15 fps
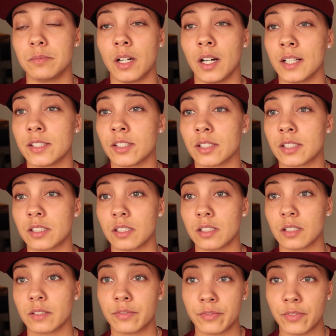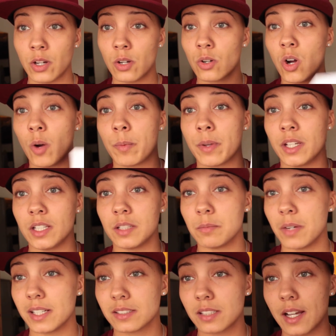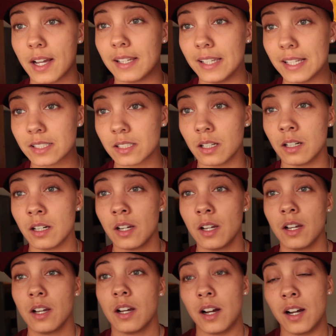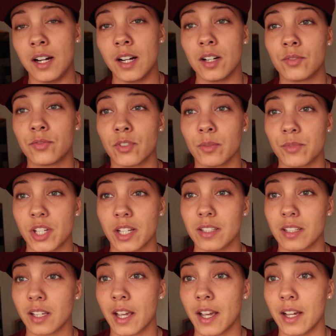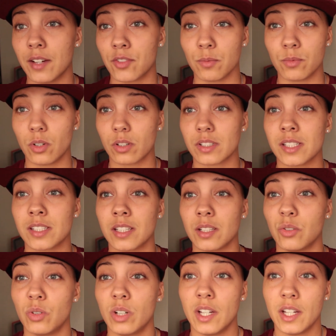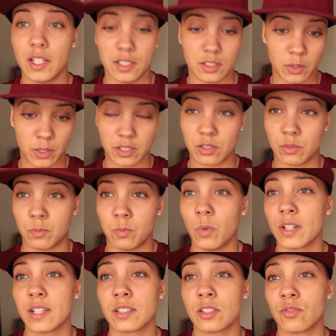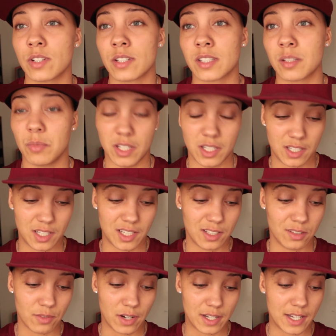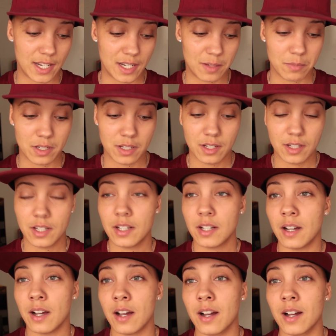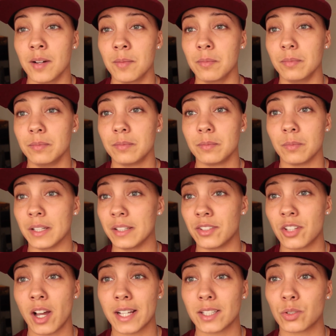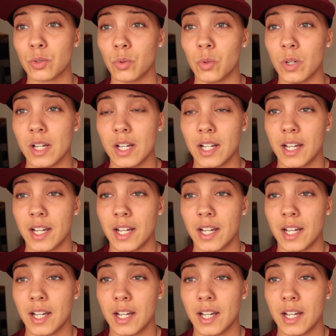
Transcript: I just photocopied my entire letter from Gender Care from Dr. Seal. So it's addressed to me in the right name and title,